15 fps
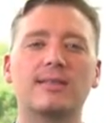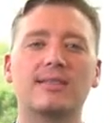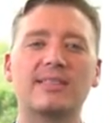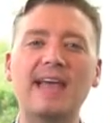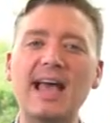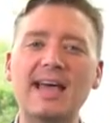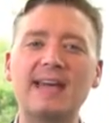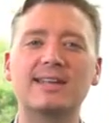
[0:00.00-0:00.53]

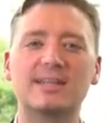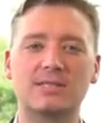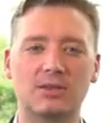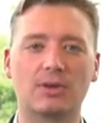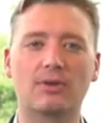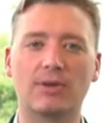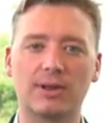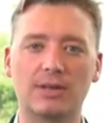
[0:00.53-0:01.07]
That is
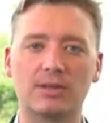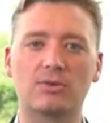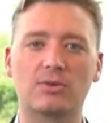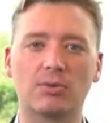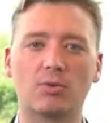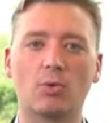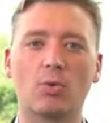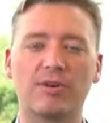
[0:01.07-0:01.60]
the greatest
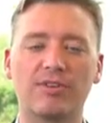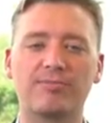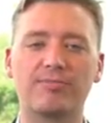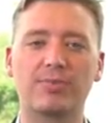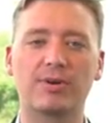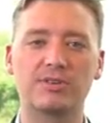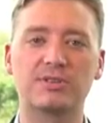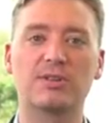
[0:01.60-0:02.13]
reward of
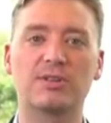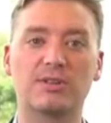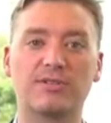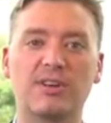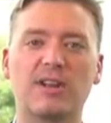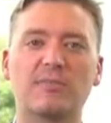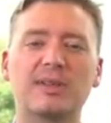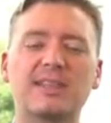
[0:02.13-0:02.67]
personal
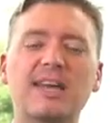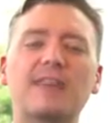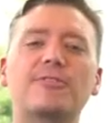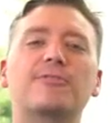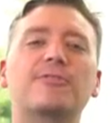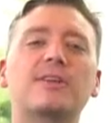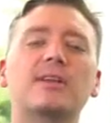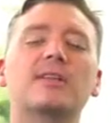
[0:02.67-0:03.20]
development, that
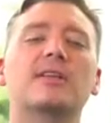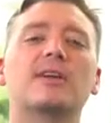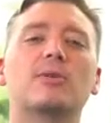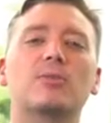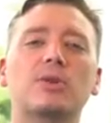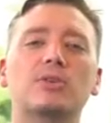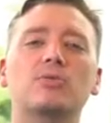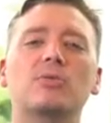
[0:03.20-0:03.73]
feeling
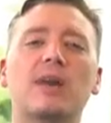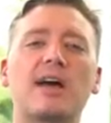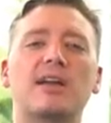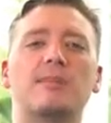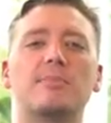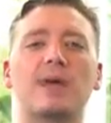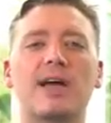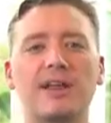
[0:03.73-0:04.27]
when you lie
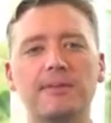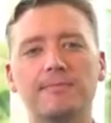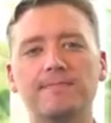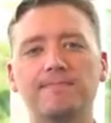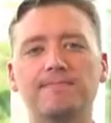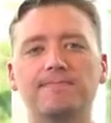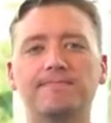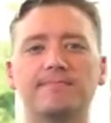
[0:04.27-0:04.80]
in bed.
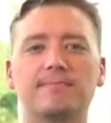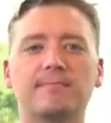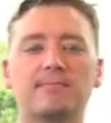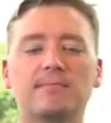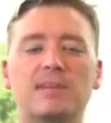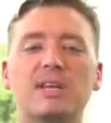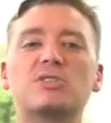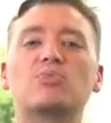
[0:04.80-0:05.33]

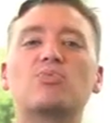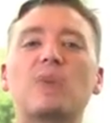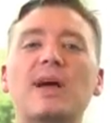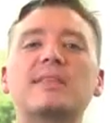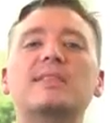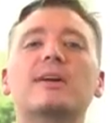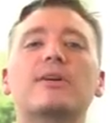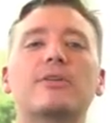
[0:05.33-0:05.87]
And it's
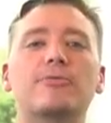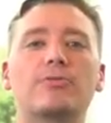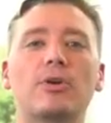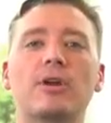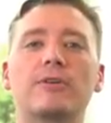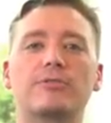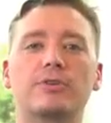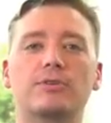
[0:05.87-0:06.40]
right there in
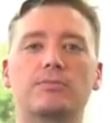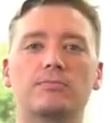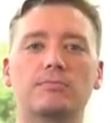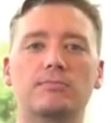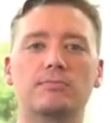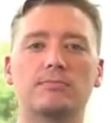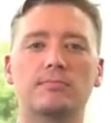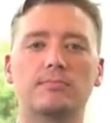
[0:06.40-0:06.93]
front of you.
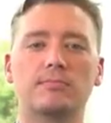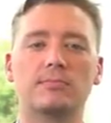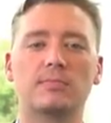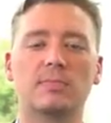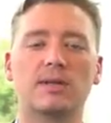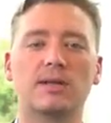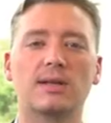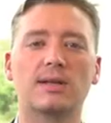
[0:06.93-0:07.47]

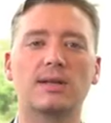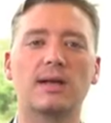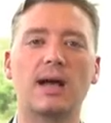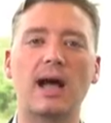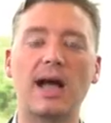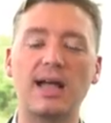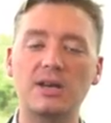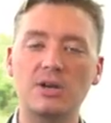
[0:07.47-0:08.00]

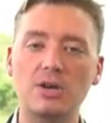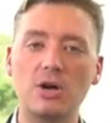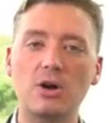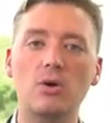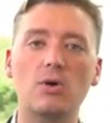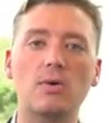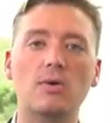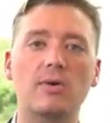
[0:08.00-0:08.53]
I
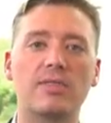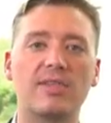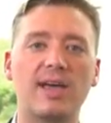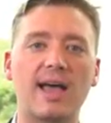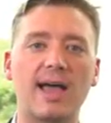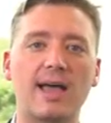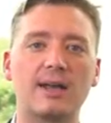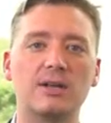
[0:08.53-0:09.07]
know
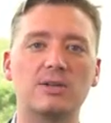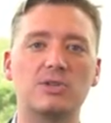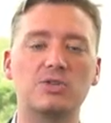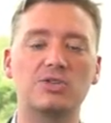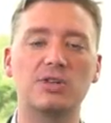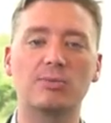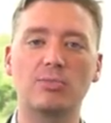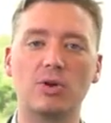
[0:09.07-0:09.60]
that
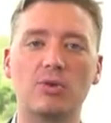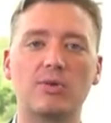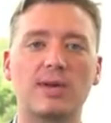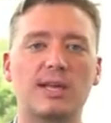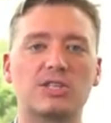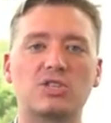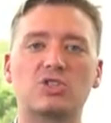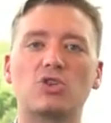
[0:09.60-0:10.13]
Jim Rohn
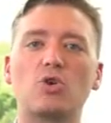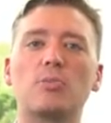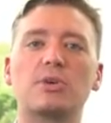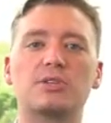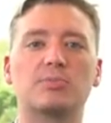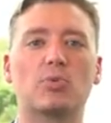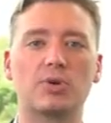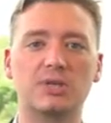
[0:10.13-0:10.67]
has so
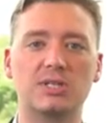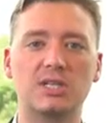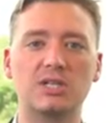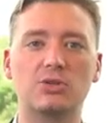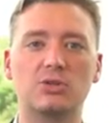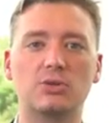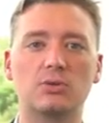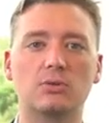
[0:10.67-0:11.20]
much more to
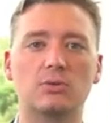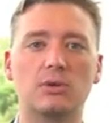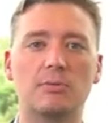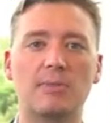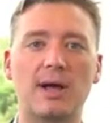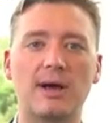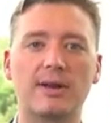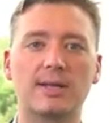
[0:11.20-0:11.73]
teach you
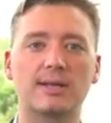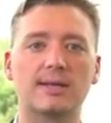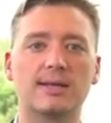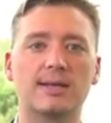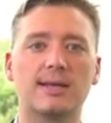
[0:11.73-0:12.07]
about it,